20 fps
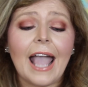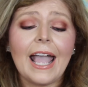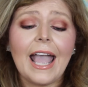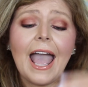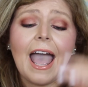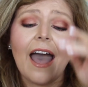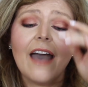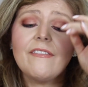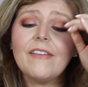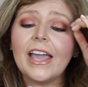I
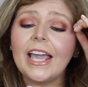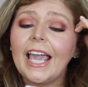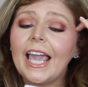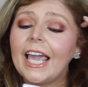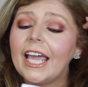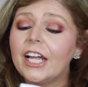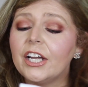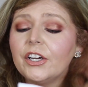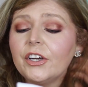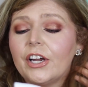have a
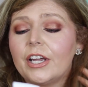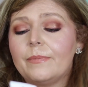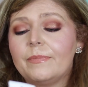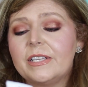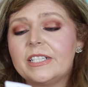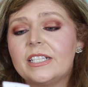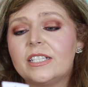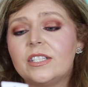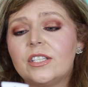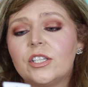hand cream.
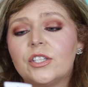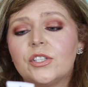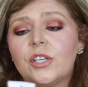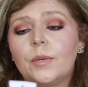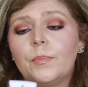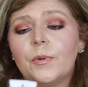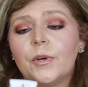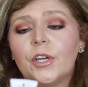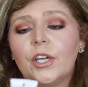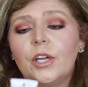This is the
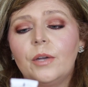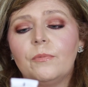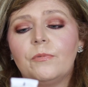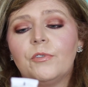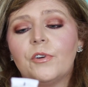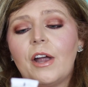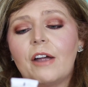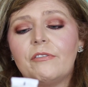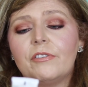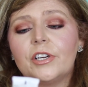SuperGoop
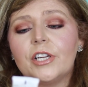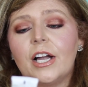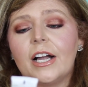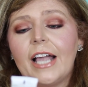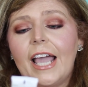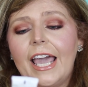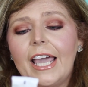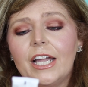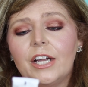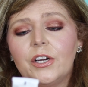Forever
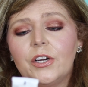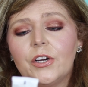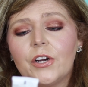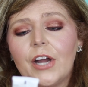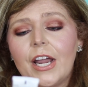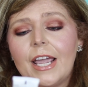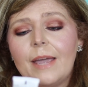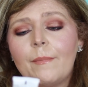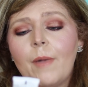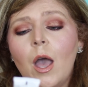Young hand
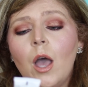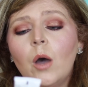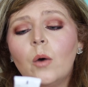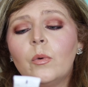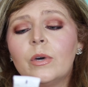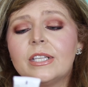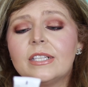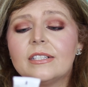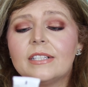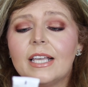cream
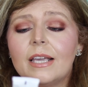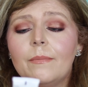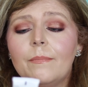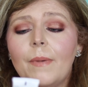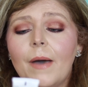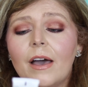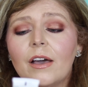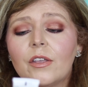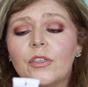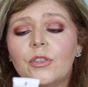with sea
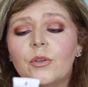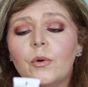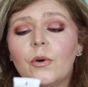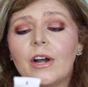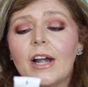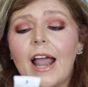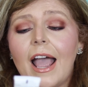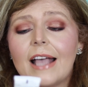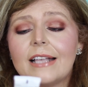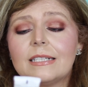
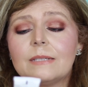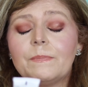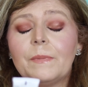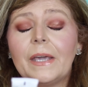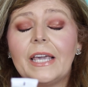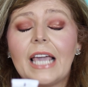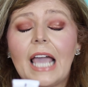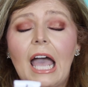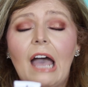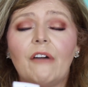buckthorn
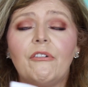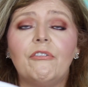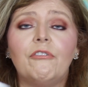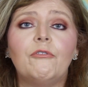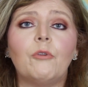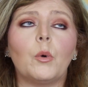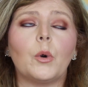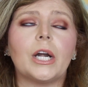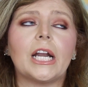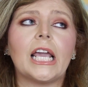SPF
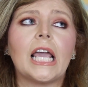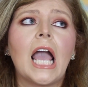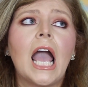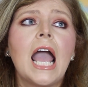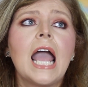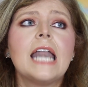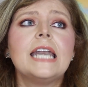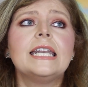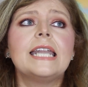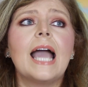40.
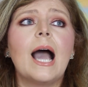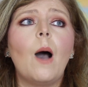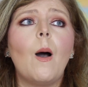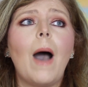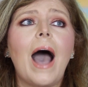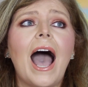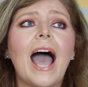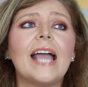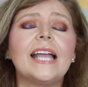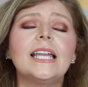
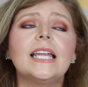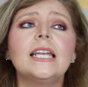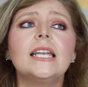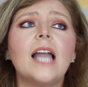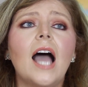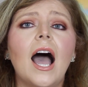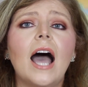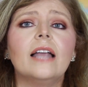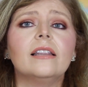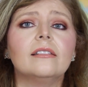Now, I did
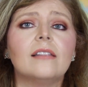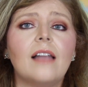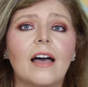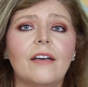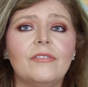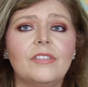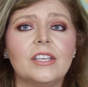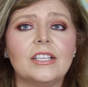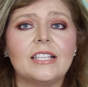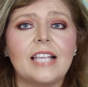not
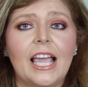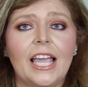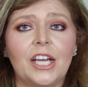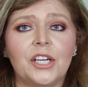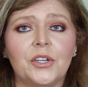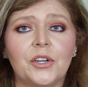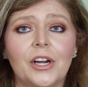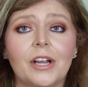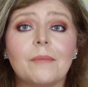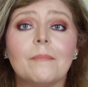love this
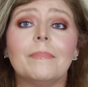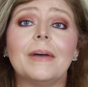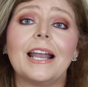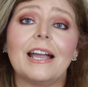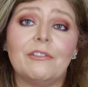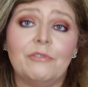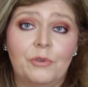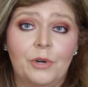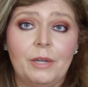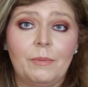hand cream, but
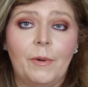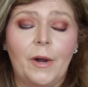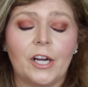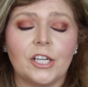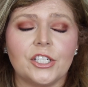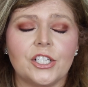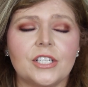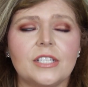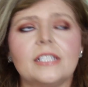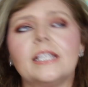I've
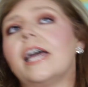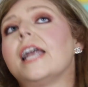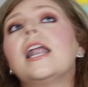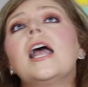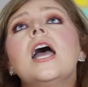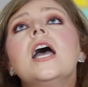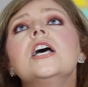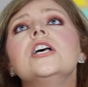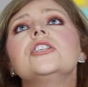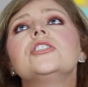repurchased it.
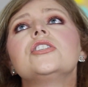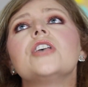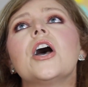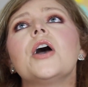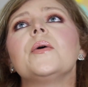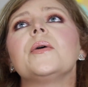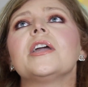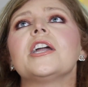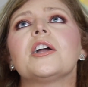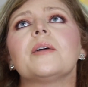
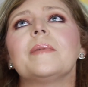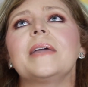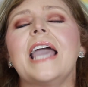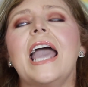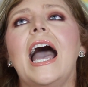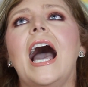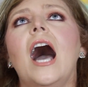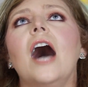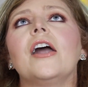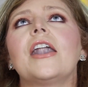So hear me
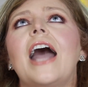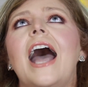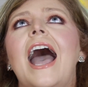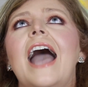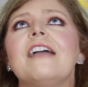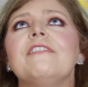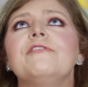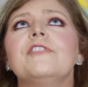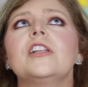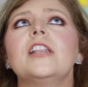out.
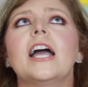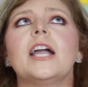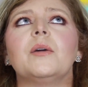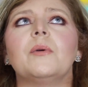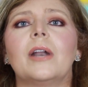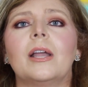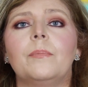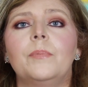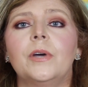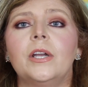I feel like
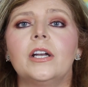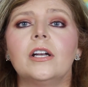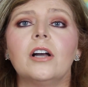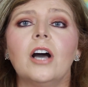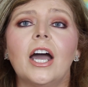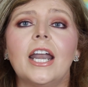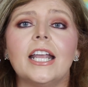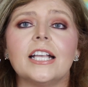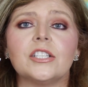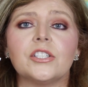when I put it
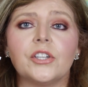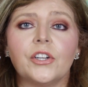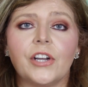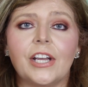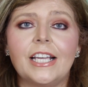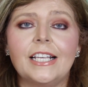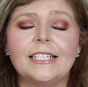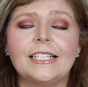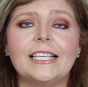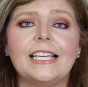on, it's
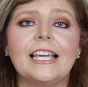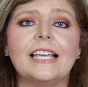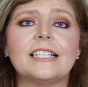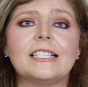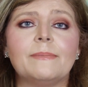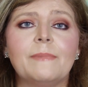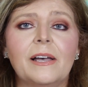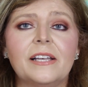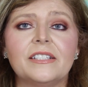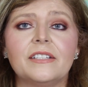greasy,
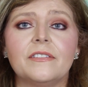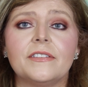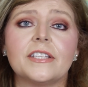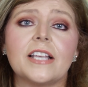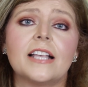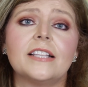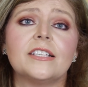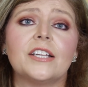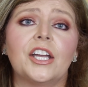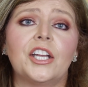it smells of
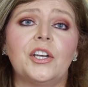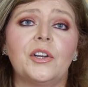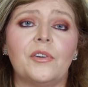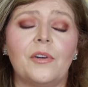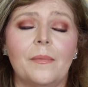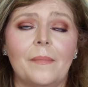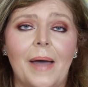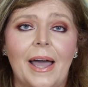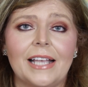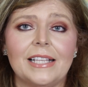sunscreen, it
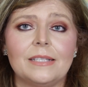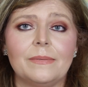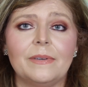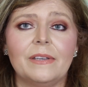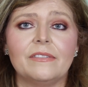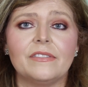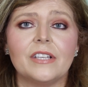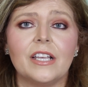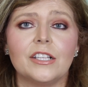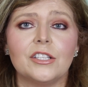reminds
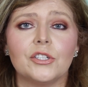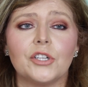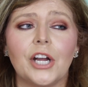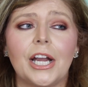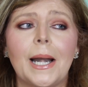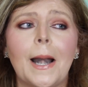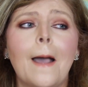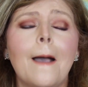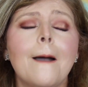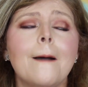me of
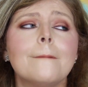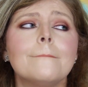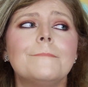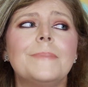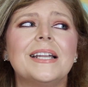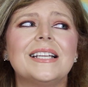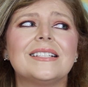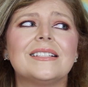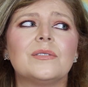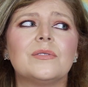sunscreen,
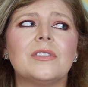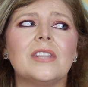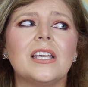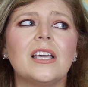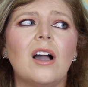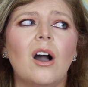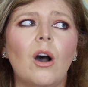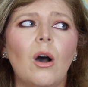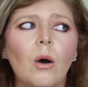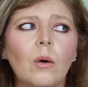but it's
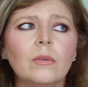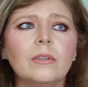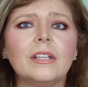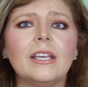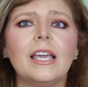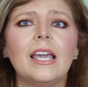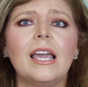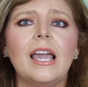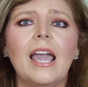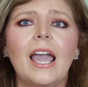the
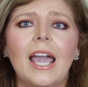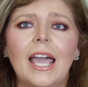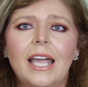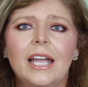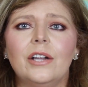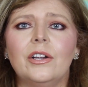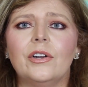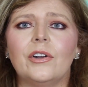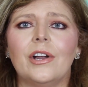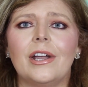only
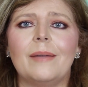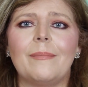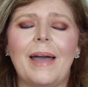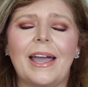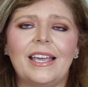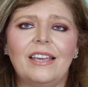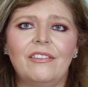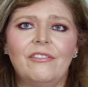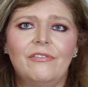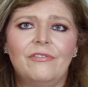hand cream
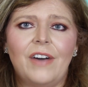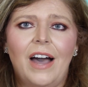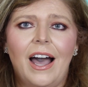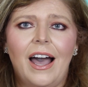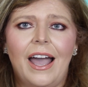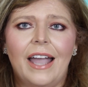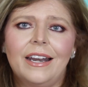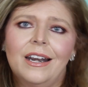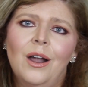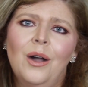I can
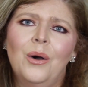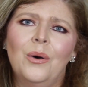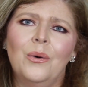find